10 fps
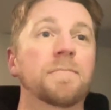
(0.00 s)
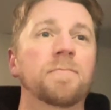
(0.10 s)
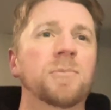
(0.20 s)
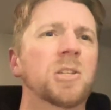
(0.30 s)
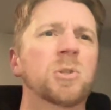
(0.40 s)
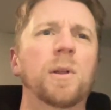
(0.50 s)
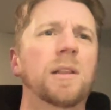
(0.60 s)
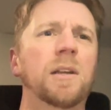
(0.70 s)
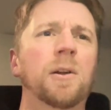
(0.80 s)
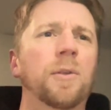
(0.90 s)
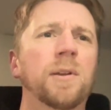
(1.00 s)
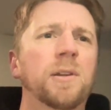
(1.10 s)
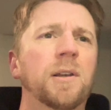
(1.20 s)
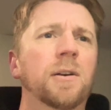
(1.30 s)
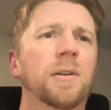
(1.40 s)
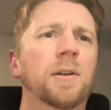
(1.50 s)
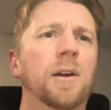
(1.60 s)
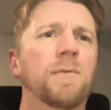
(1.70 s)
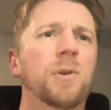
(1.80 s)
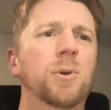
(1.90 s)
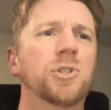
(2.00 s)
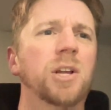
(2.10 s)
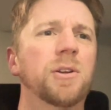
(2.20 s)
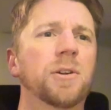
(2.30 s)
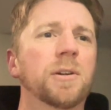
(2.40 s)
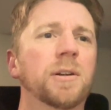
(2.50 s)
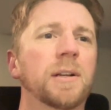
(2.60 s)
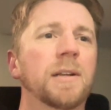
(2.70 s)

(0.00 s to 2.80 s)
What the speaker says: Just quickly, another thing here, viewer gender.